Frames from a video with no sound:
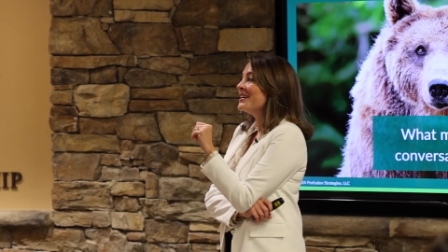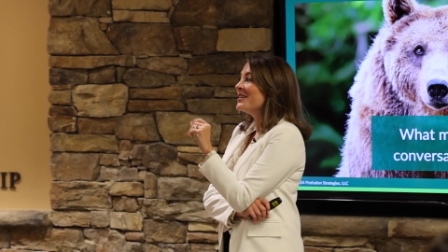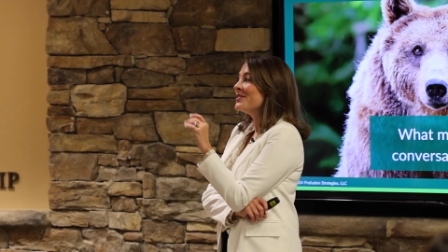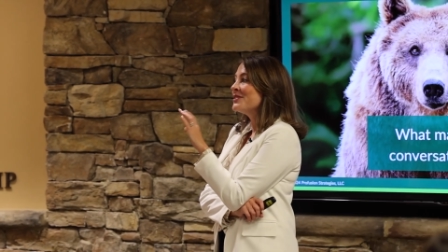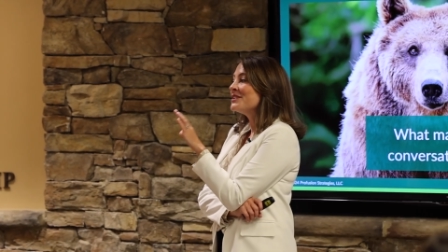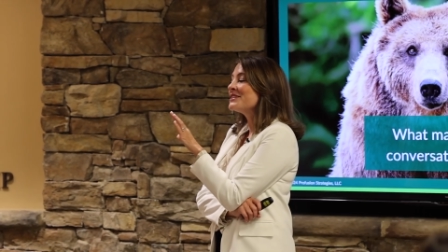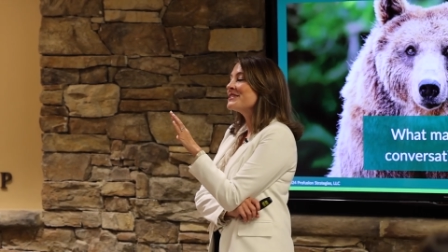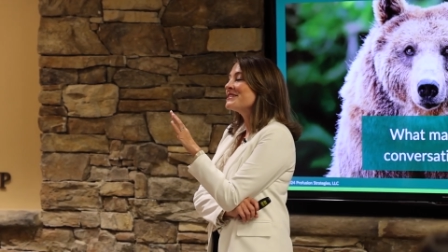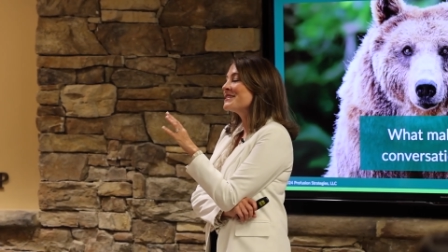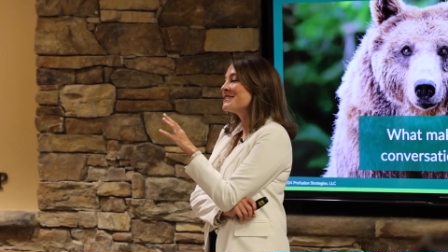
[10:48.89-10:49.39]

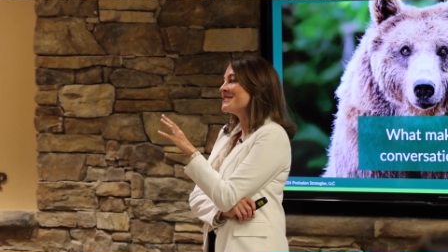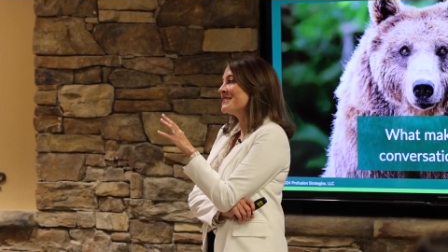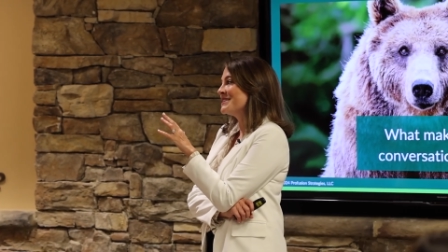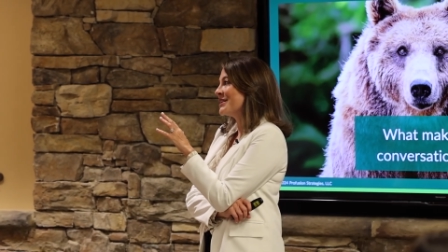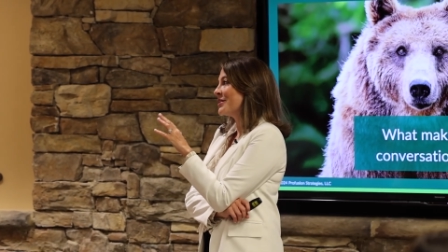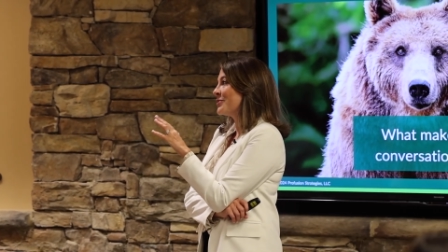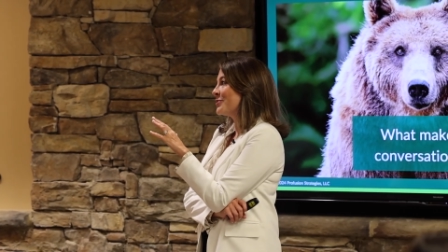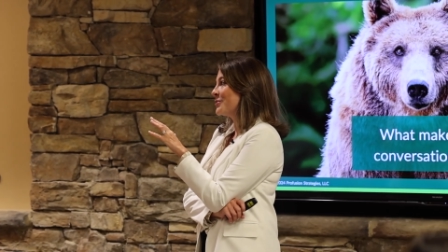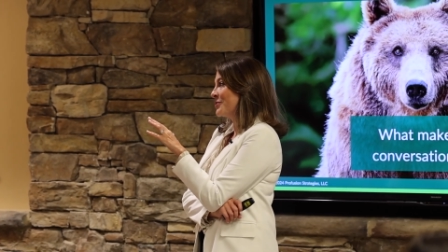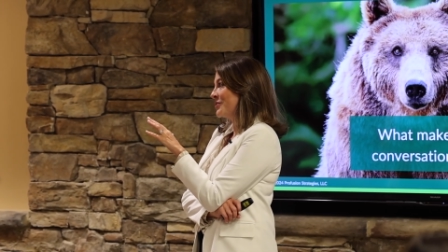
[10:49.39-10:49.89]
This is
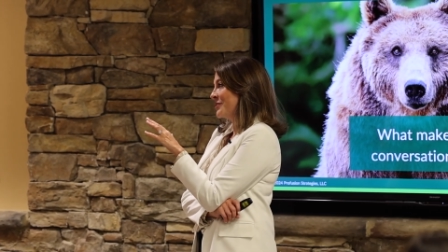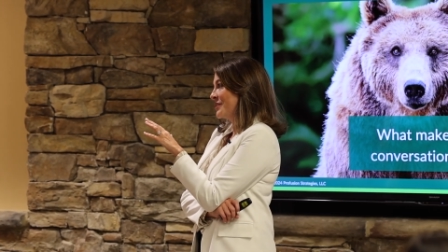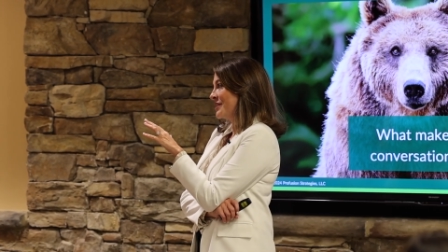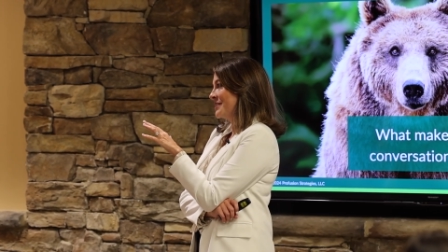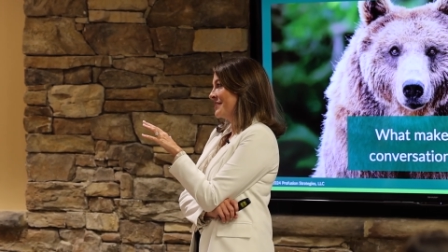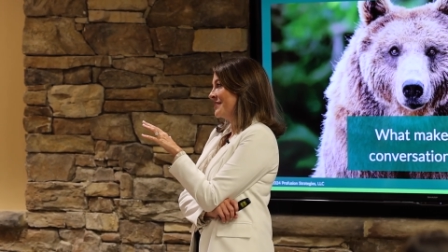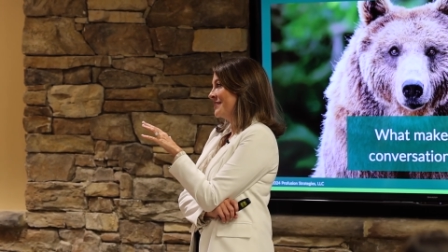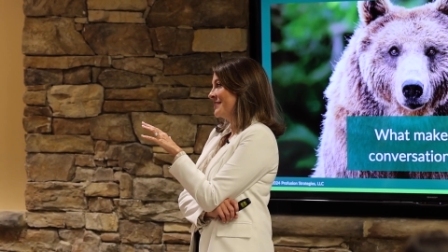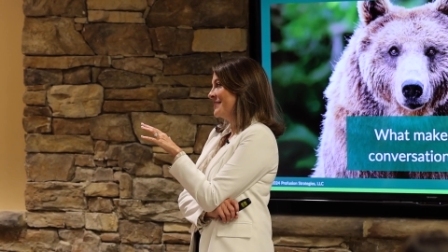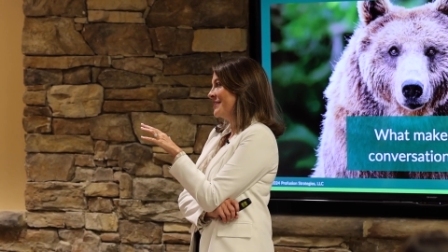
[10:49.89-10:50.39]
the other
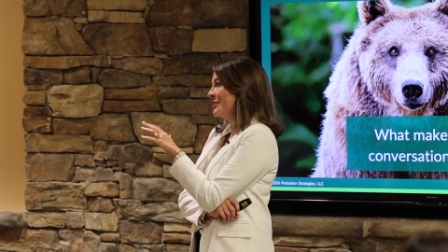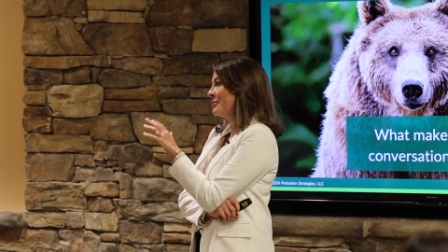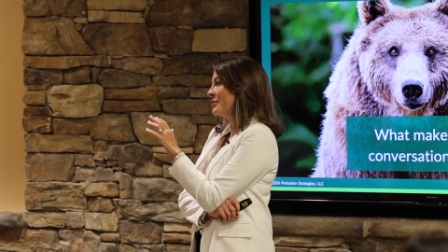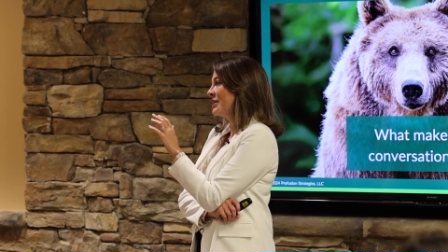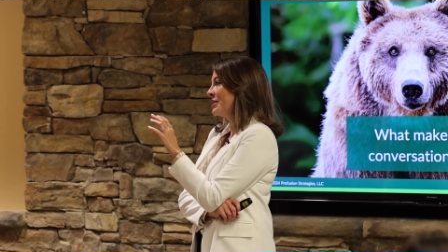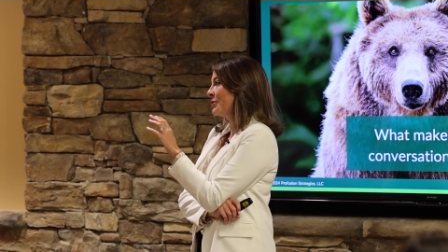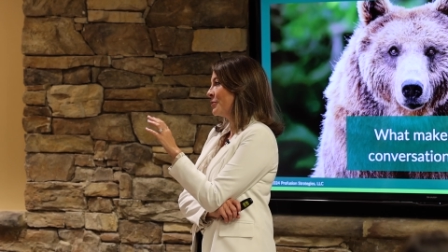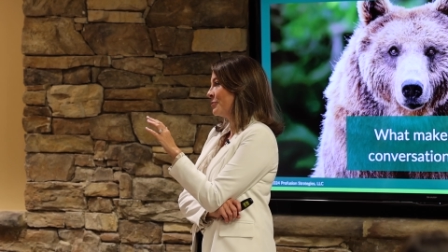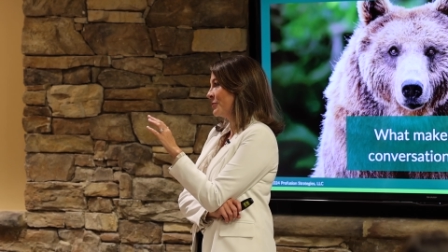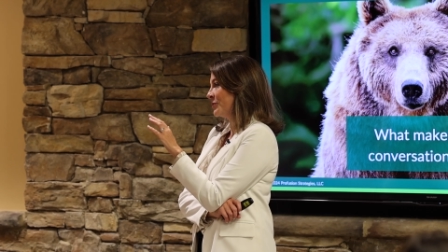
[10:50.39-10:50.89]
thing that we
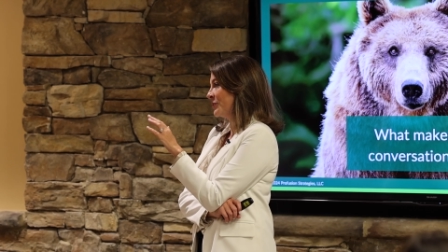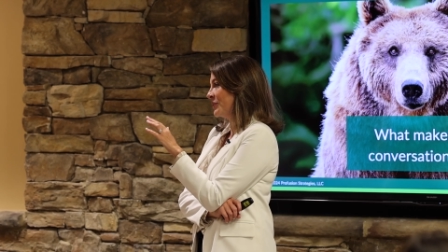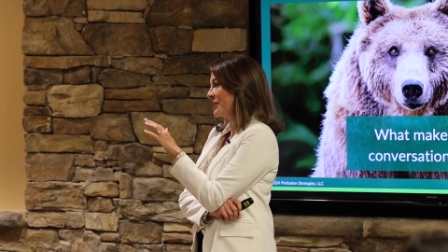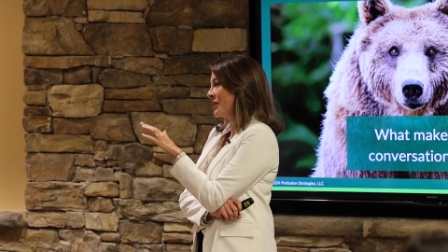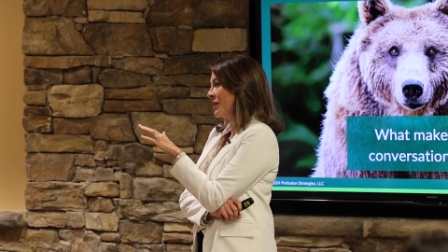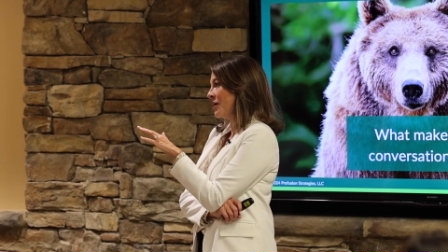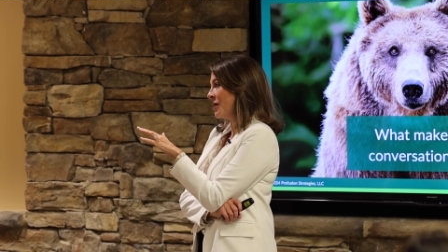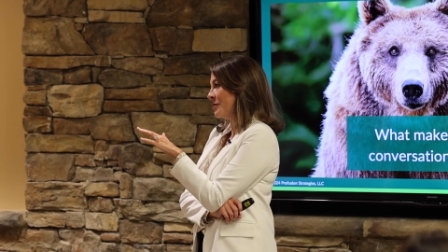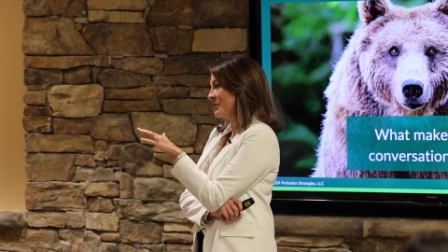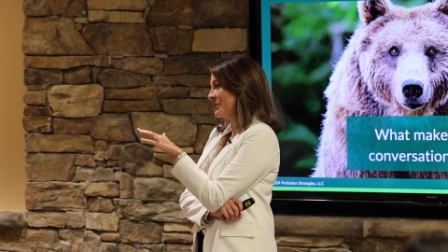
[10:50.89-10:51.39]
hear really
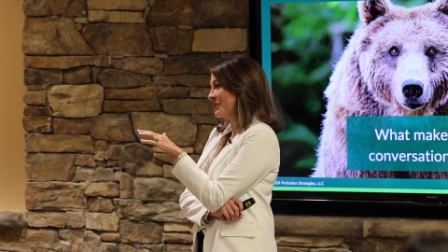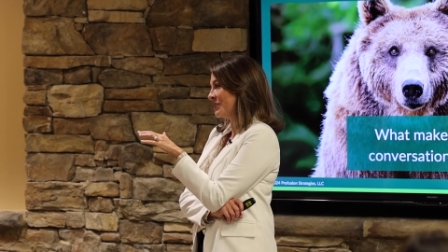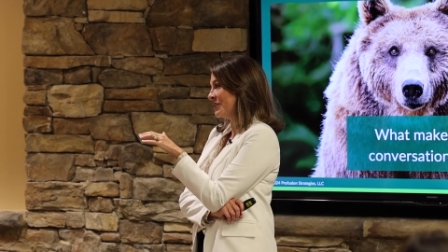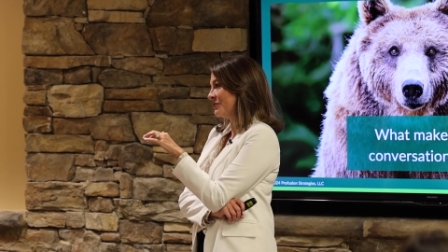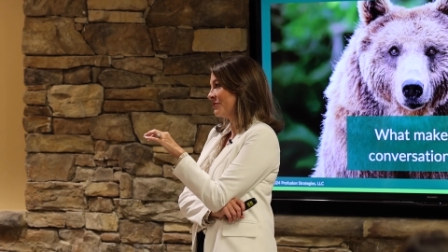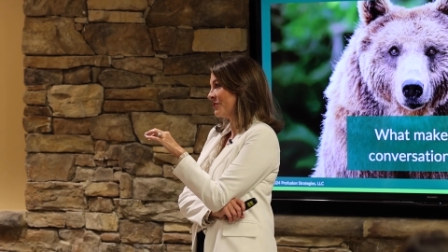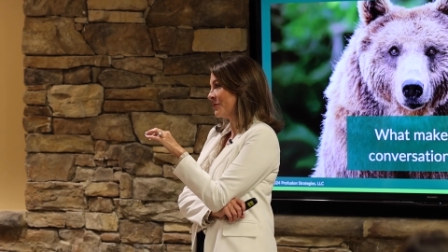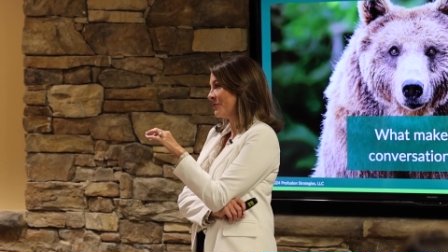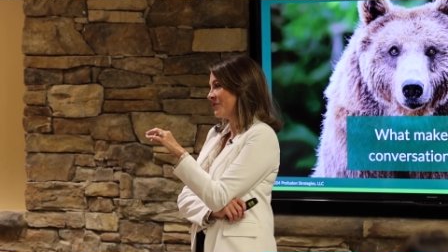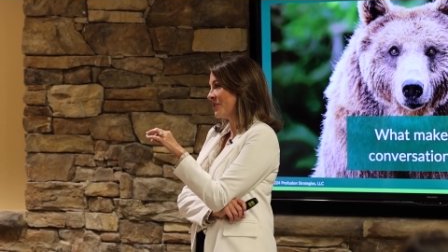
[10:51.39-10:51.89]
commonly
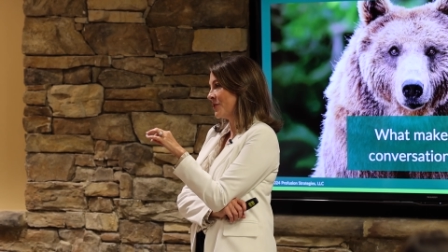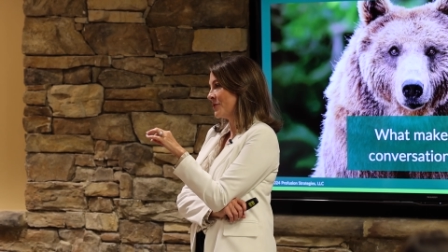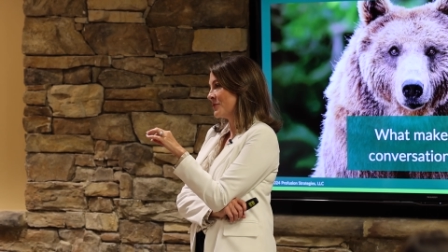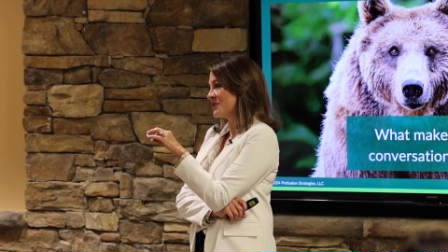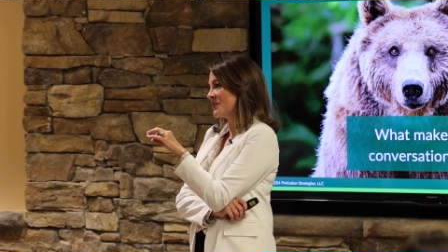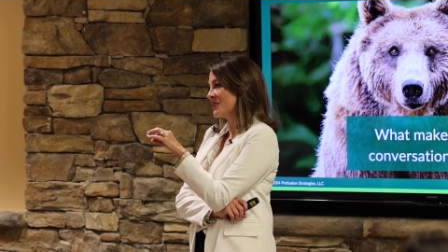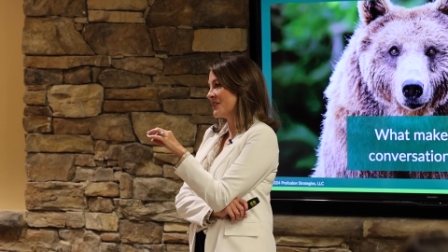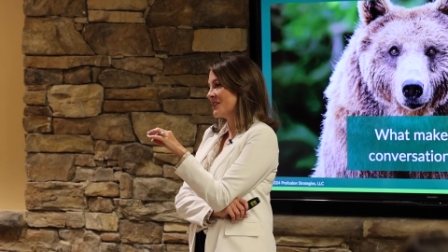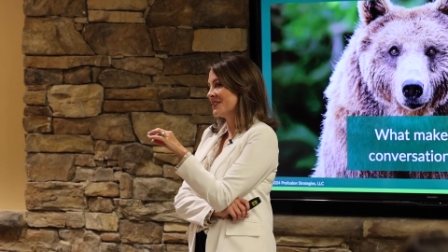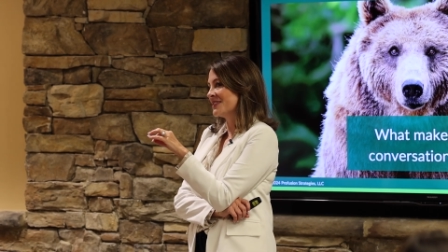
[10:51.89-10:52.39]
from
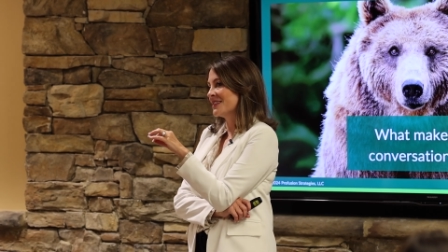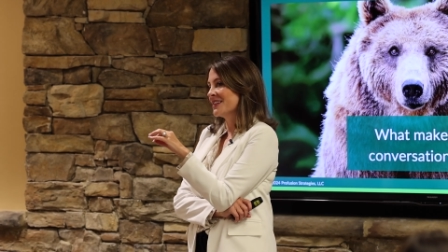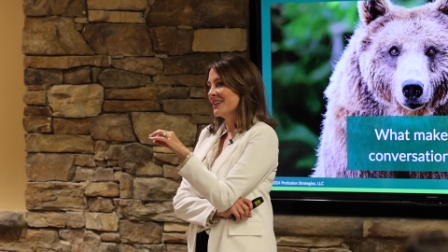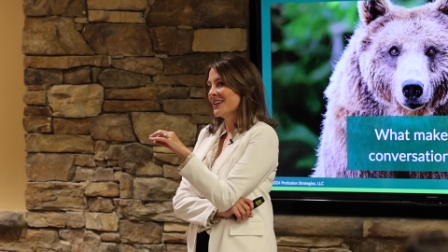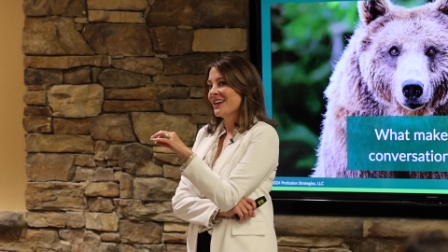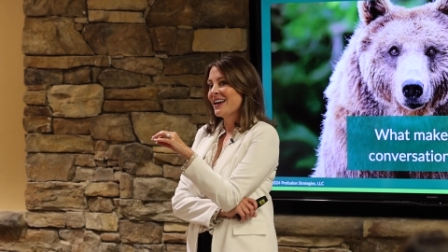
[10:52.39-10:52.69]
folks is